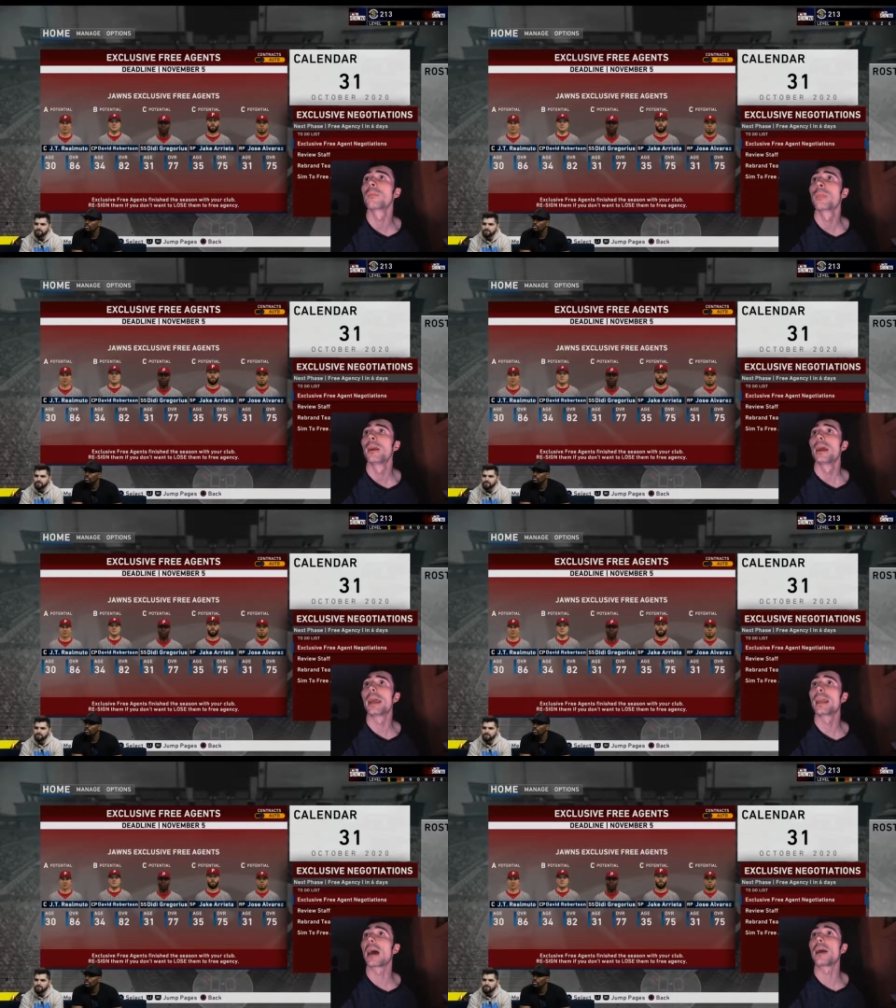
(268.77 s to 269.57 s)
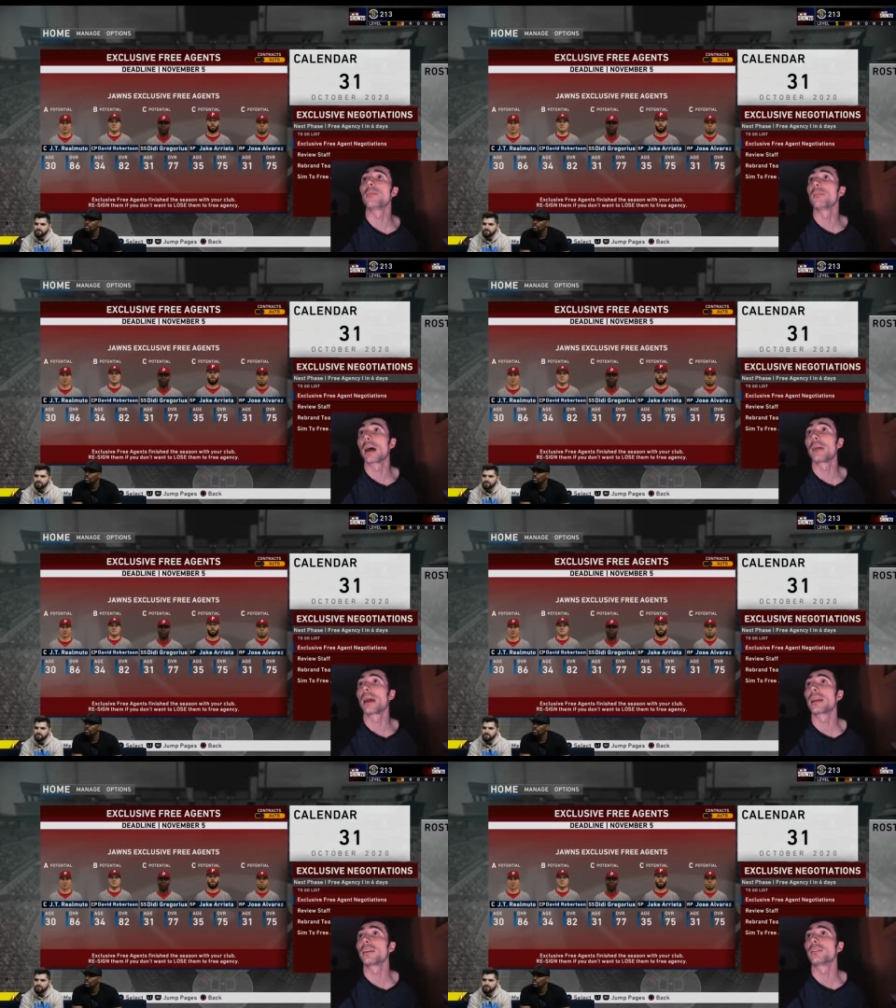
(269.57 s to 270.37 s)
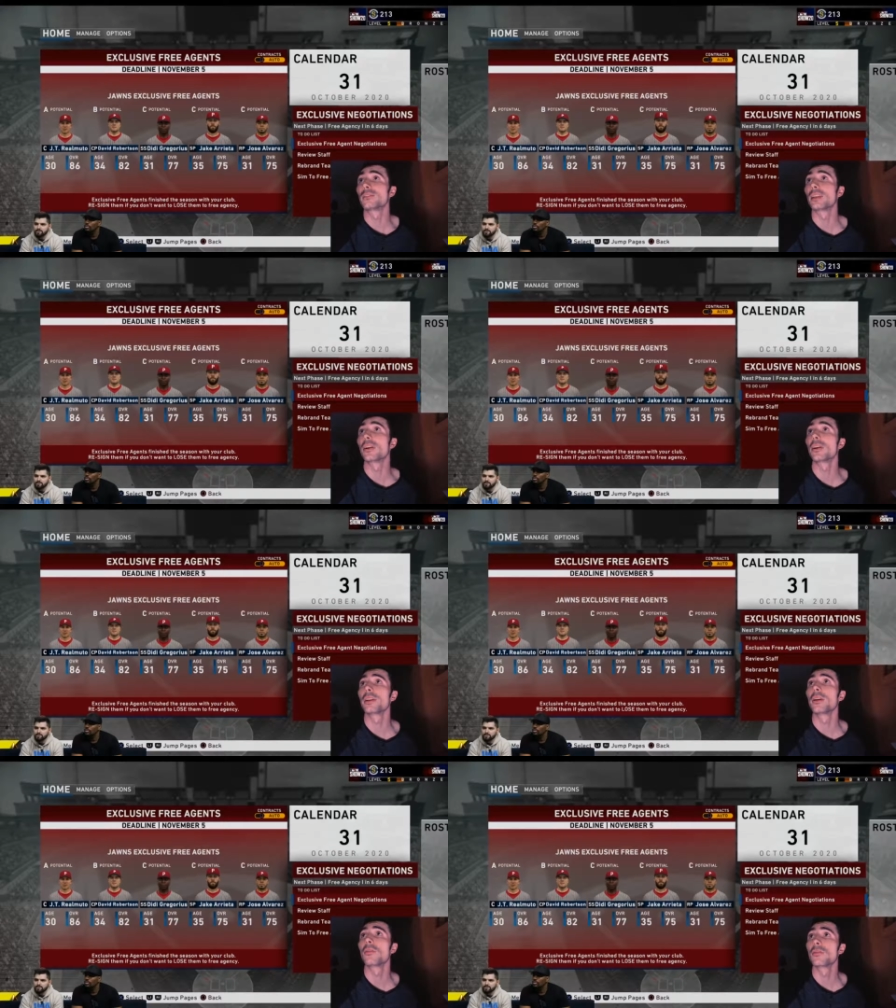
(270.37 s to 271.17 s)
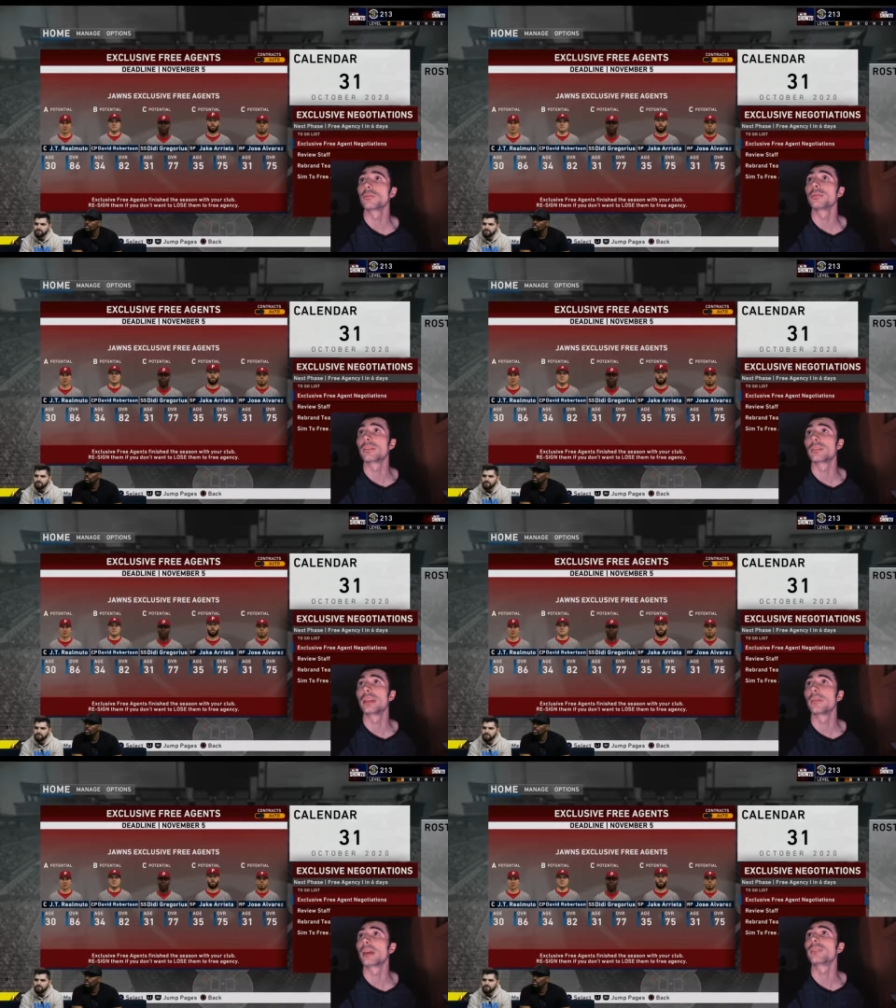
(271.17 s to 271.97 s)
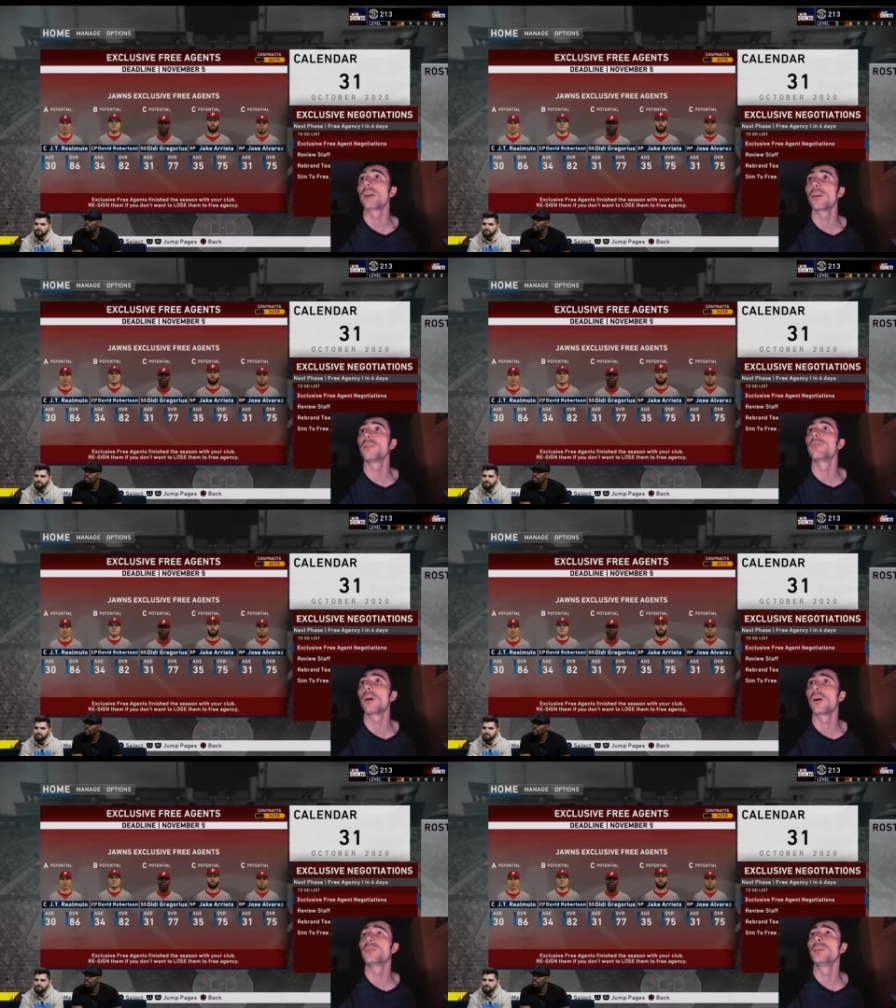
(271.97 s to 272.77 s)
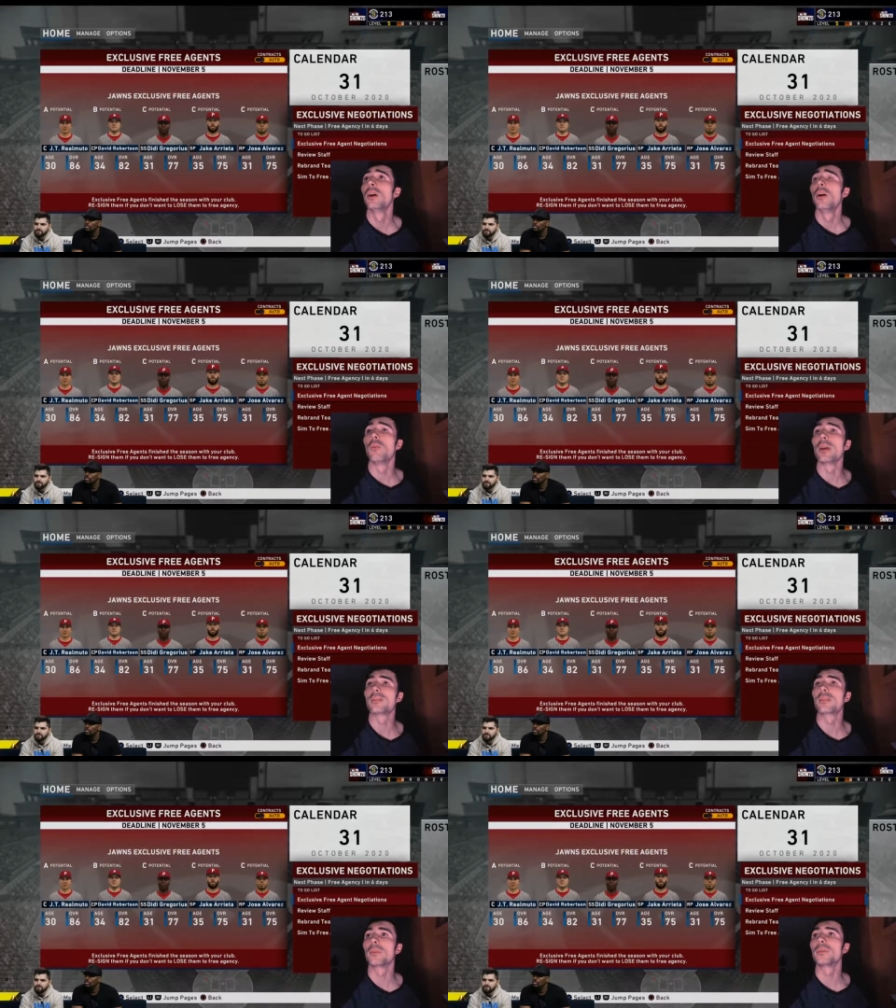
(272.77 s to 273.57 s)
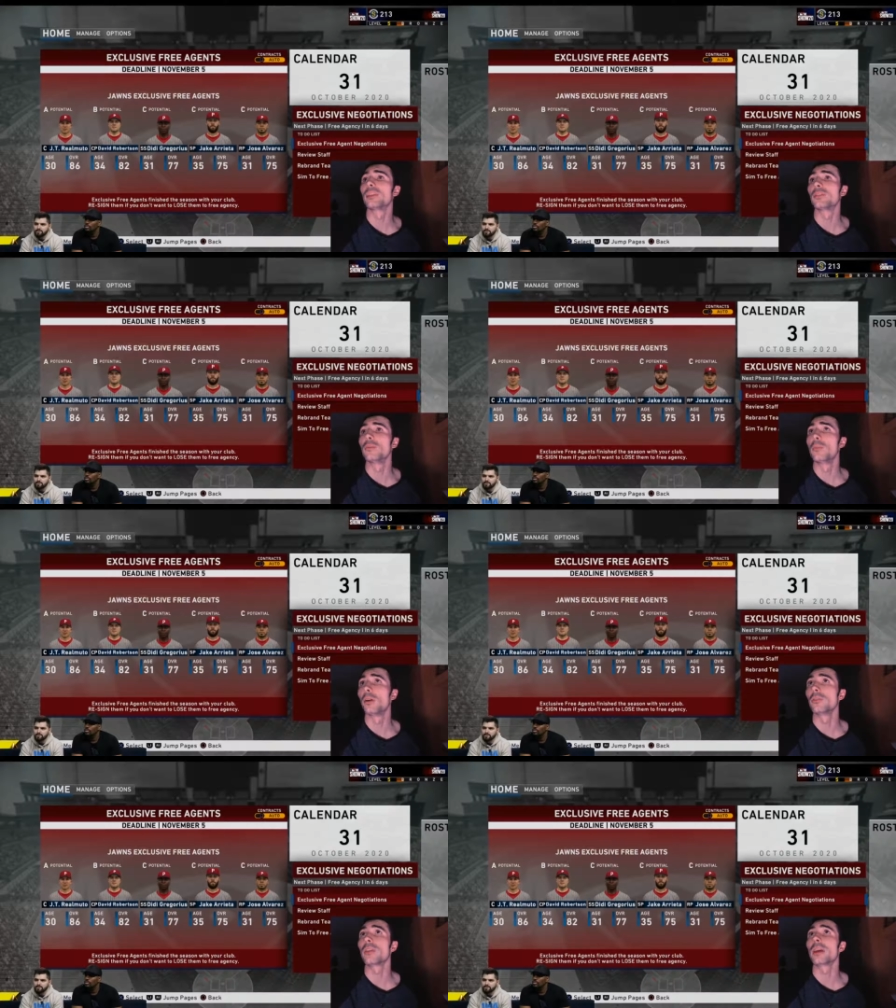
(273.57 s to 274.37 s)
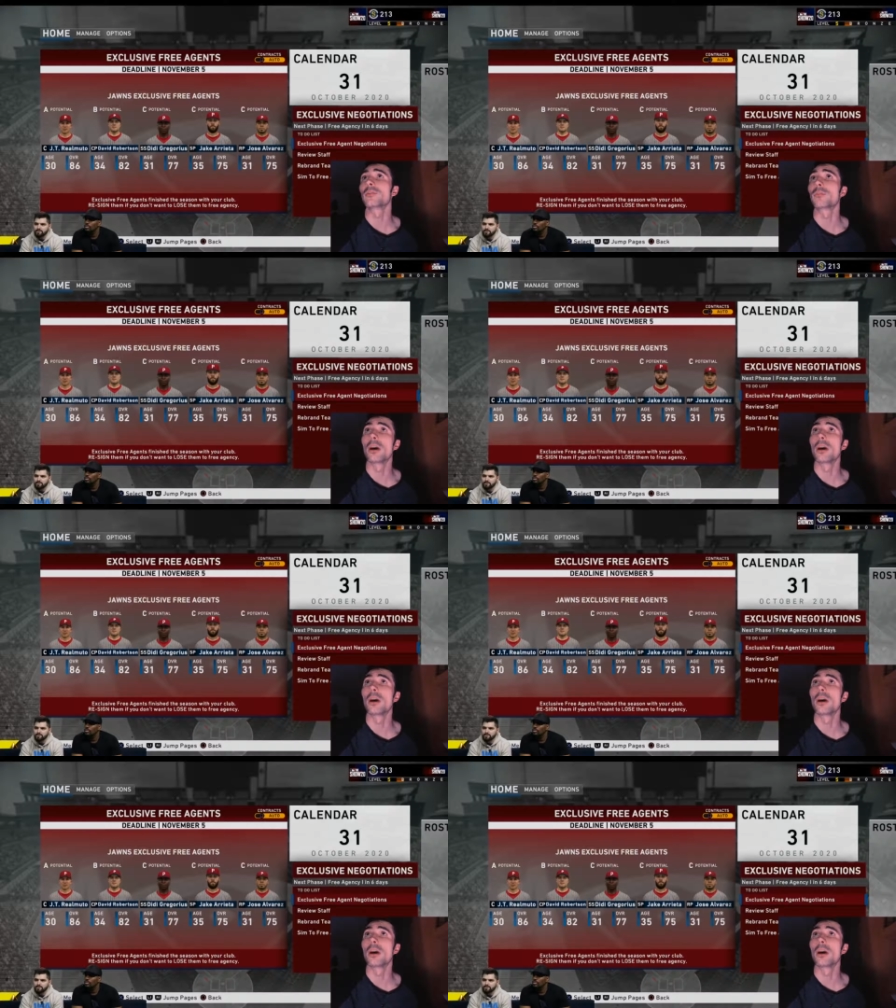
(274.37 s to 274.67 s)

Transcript: And I, I might consider, you know, d getting myself involved with some of these new modes as well.